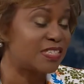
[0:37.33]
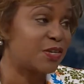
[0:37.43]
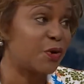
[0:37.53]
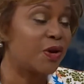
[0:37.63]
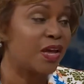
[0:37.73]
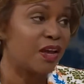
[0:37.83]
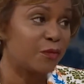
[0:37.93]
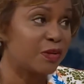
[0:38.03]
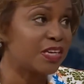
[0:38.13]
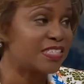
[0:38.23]
and so
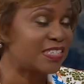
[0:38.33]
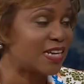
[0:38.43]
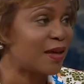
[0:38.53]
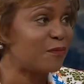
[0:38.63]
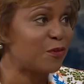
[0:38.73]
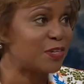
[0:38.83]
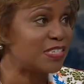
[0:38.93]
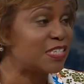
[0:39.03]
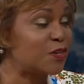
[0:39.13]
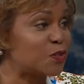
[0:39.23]
it really is a time for us
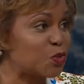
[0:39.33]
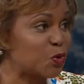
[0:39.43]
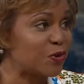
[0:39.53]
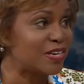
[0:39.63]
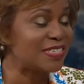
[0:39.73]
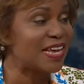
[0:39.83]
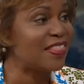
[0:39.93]
to tell stories